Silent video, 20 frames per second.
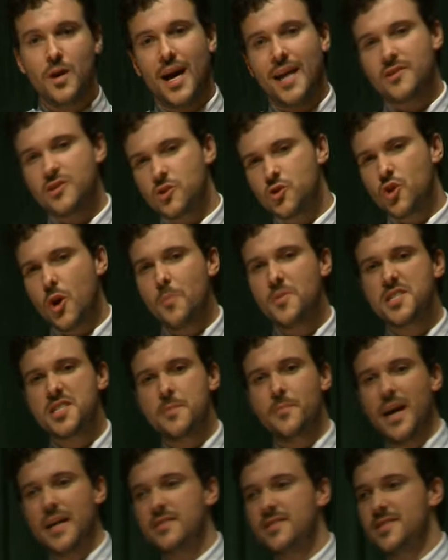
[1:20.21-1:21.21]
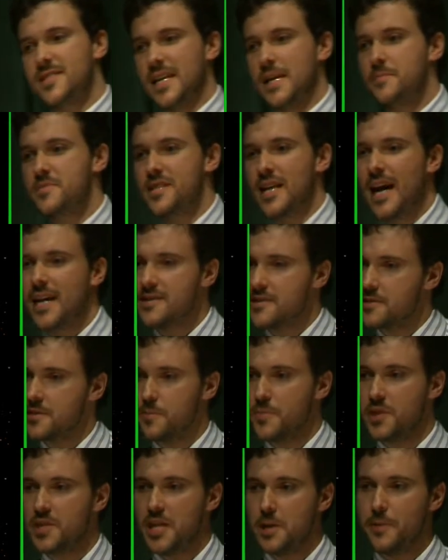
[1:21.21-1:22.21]
And Andromeda is about the same size as
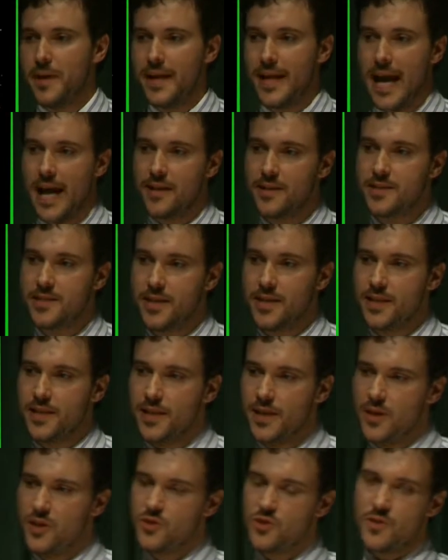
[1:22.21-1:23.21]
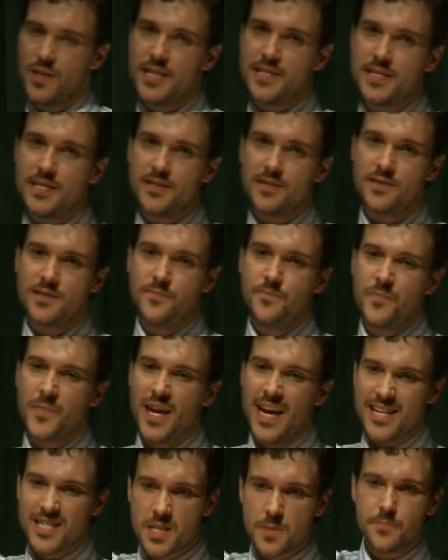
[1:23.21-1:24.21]
the Milky Way galaxy. So
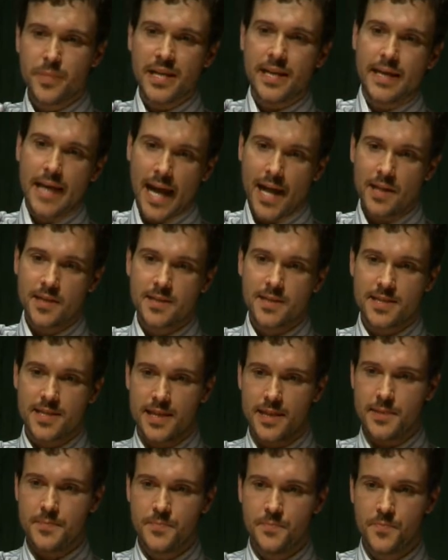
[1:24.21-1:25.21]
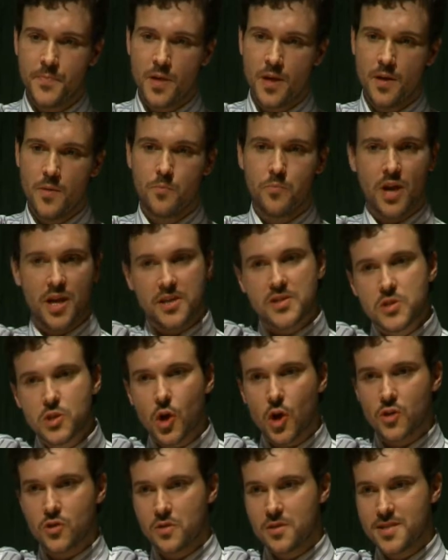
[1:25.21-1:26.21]
it's a big galaxy, but it's
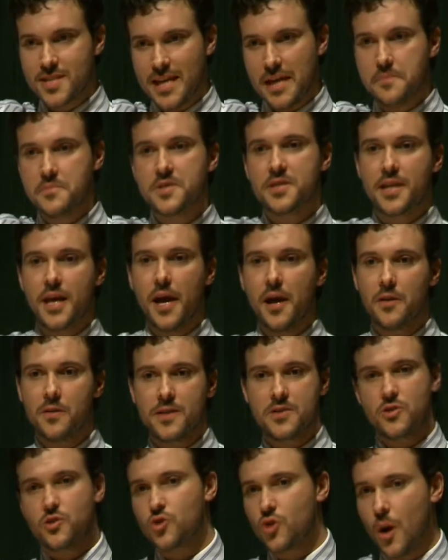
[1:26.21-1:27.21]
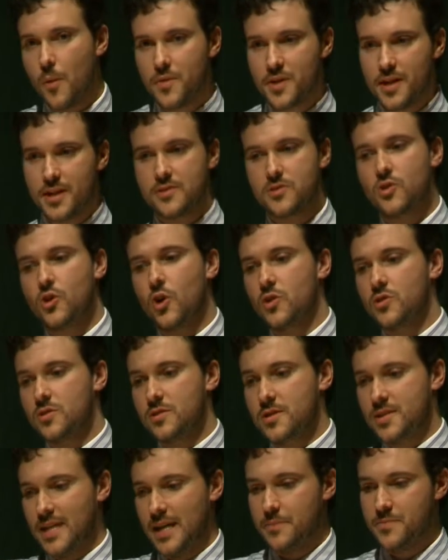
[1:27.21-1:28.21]
not on the same scale as Andromeda. It's not
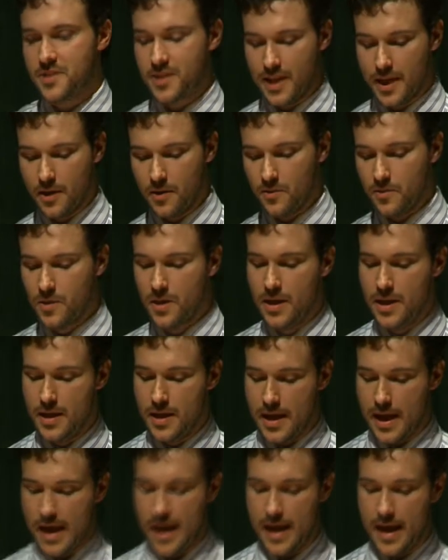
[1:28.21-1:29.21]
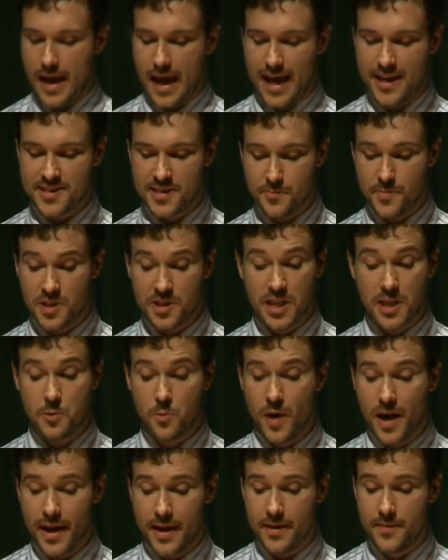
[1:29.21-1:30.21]
on the same scale as the Milky
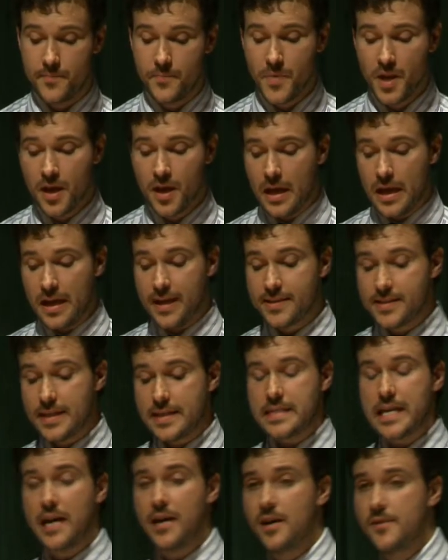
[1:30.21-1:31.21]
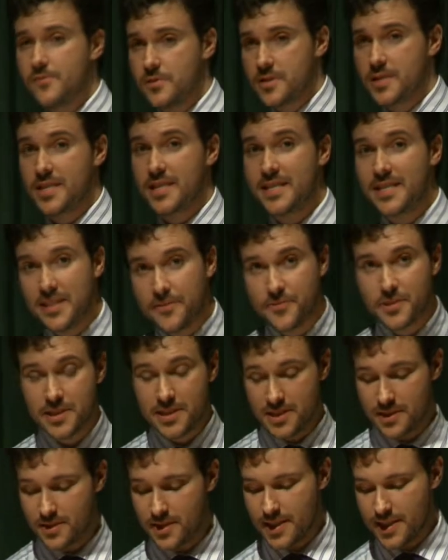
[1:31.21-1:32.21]
Way. It is, however,
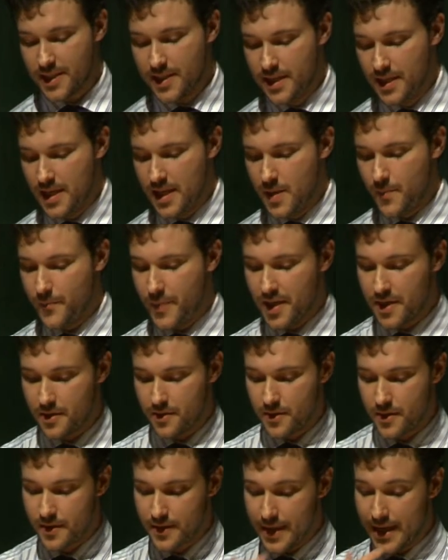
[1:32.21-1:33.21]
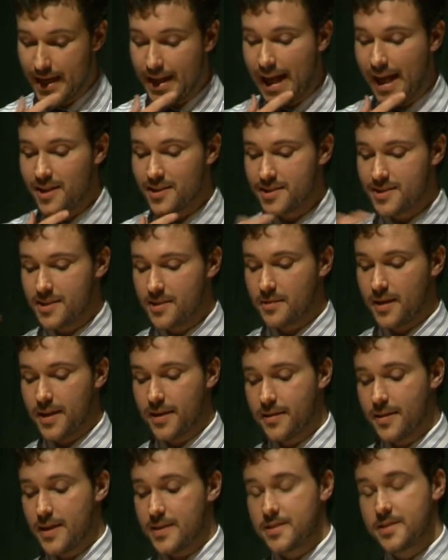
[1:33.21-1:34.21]
significantly bigger than a galaxy
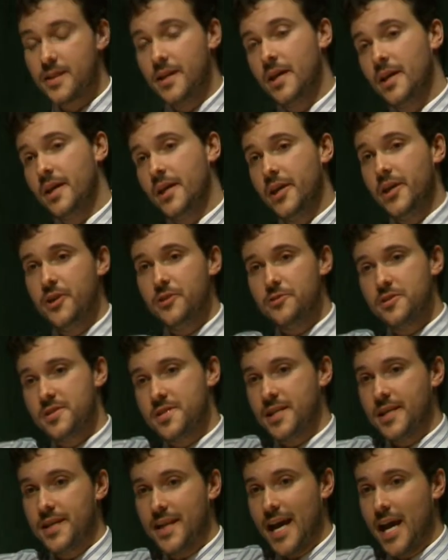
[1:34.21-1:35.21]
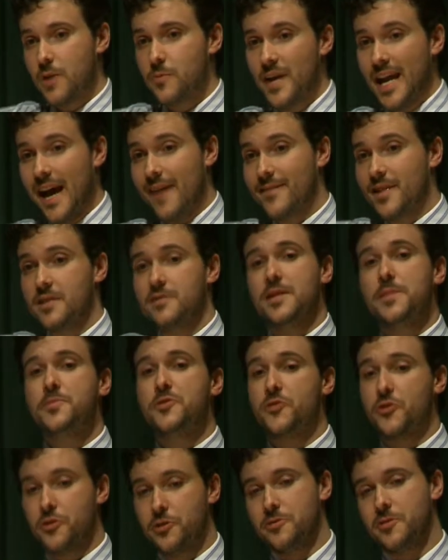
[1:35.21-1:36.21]
like this. Here you see now we have an
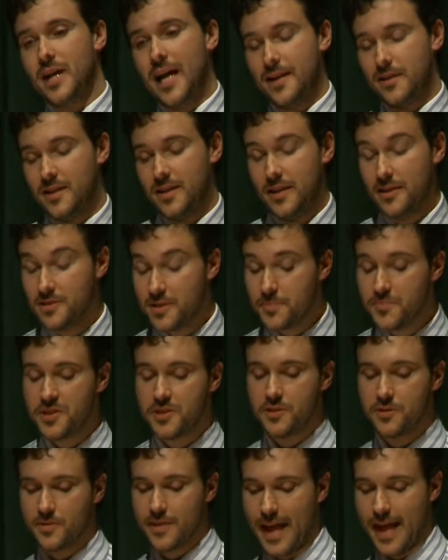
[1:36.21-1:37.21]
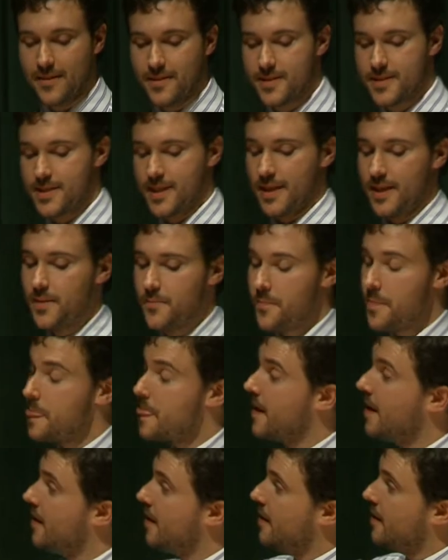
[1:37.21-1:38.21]
elliptical galaxy.
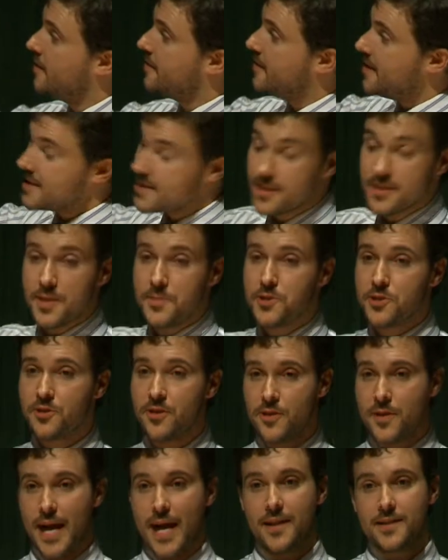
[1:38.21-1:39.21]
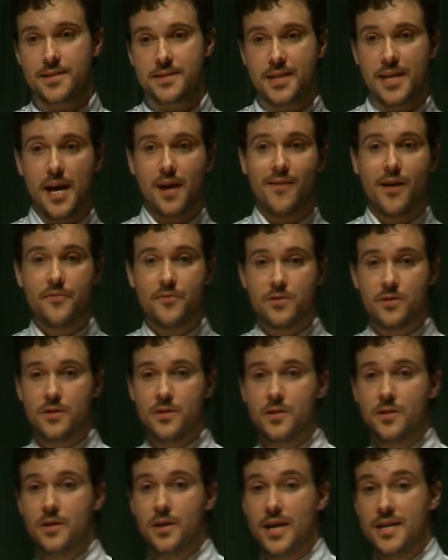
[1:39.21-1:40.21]
This elliptical galaxy, however,
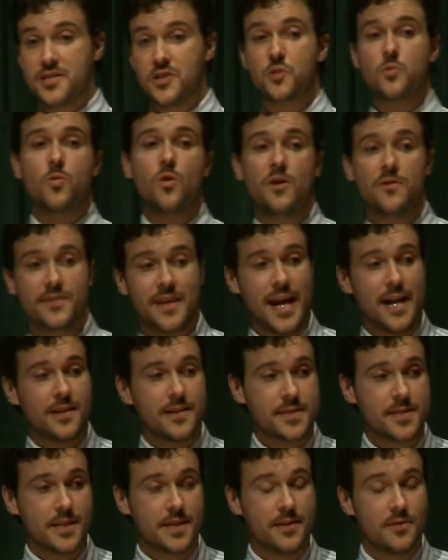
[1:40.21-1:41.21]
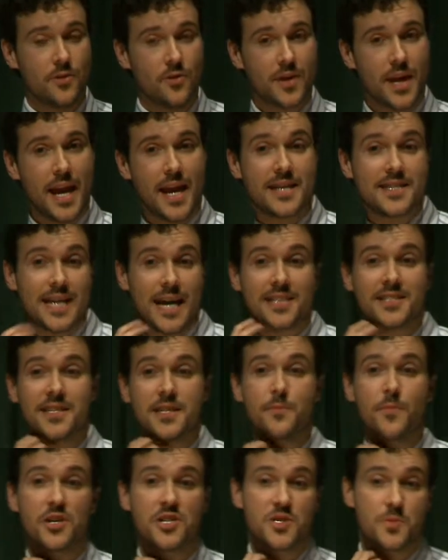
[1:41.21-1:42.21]
is a dwarf galaxy. Okay, it's
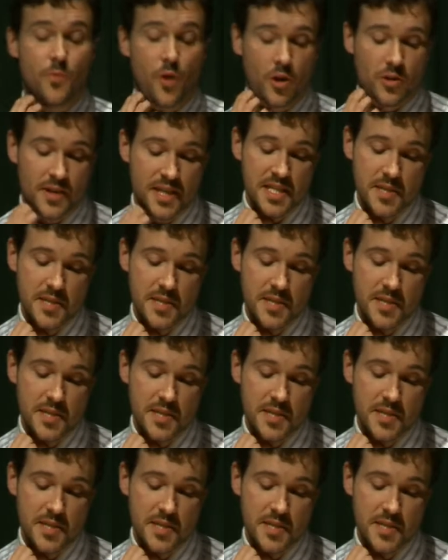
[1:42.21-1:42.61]
actually much smaller.